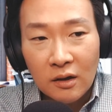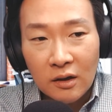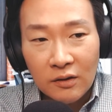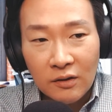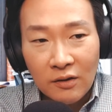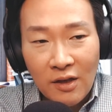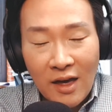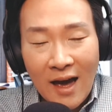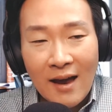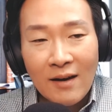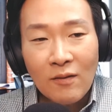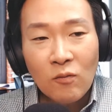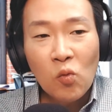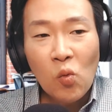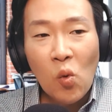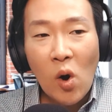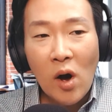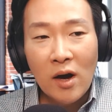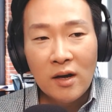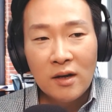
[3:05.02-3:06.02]
that
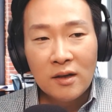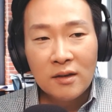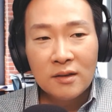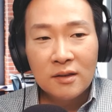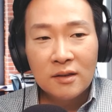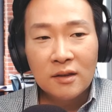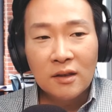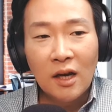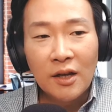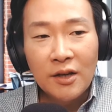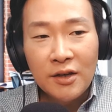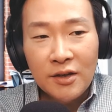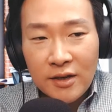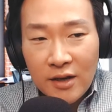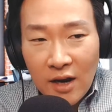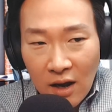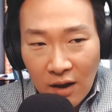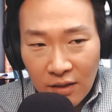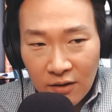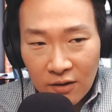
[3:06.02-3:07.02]
was
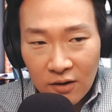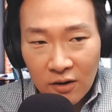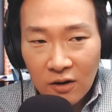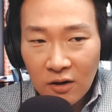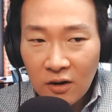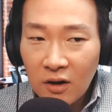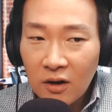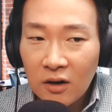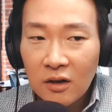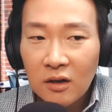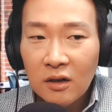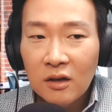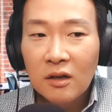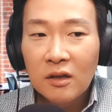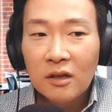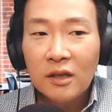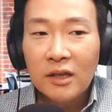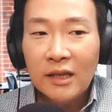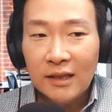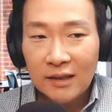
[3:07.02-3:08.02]
another
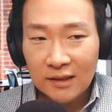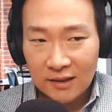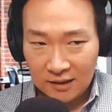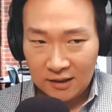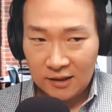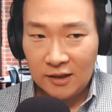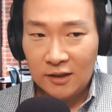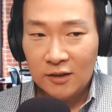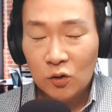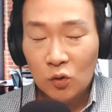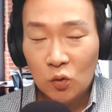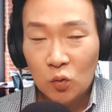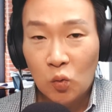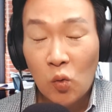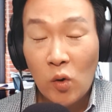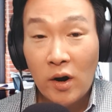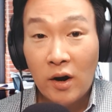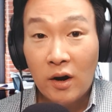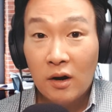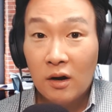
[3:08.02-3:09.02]
instance
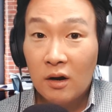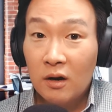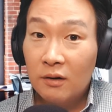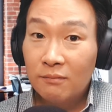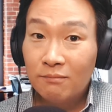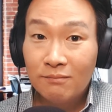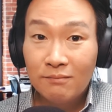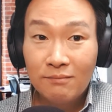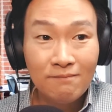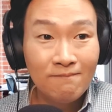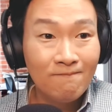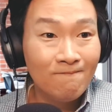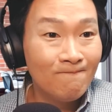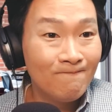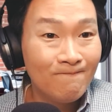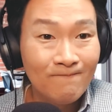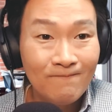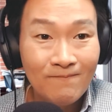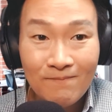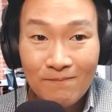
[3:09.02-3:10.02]
where
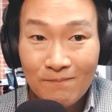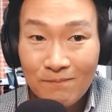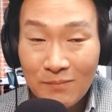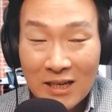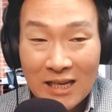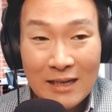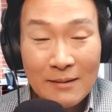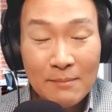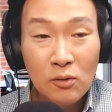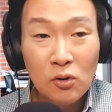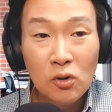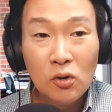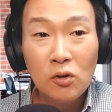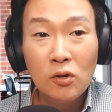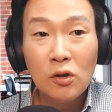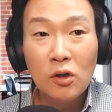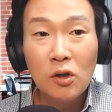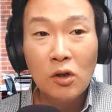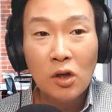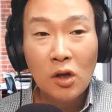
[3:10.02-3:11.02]

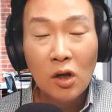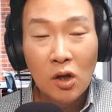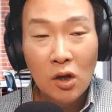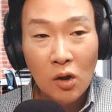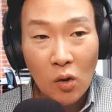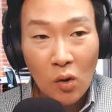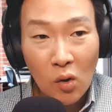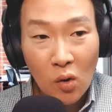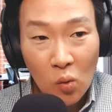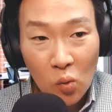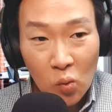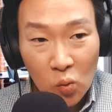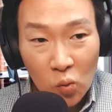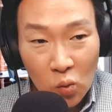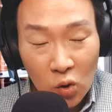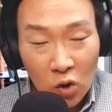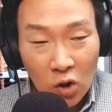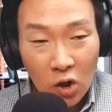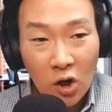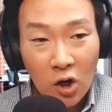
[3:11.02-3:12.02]
people
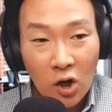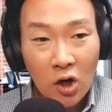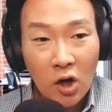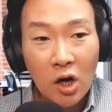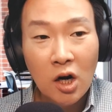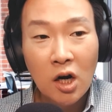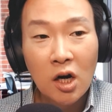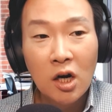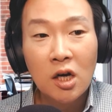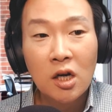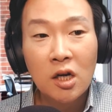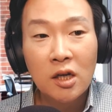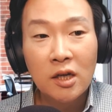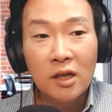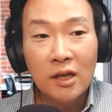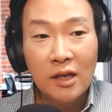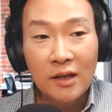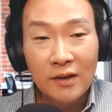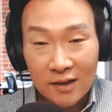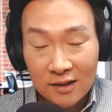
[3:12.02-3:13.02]
were,
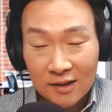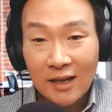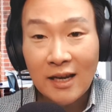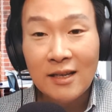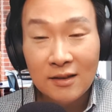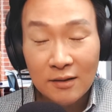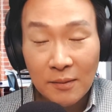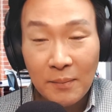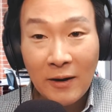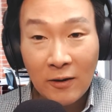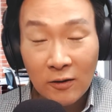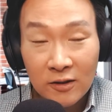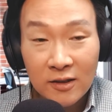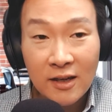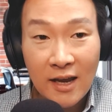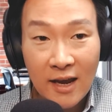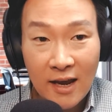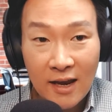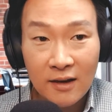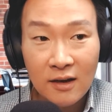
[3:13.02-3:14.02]
in this case the parents
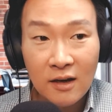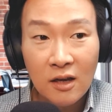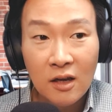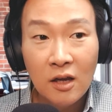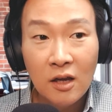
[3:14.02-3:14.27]
again,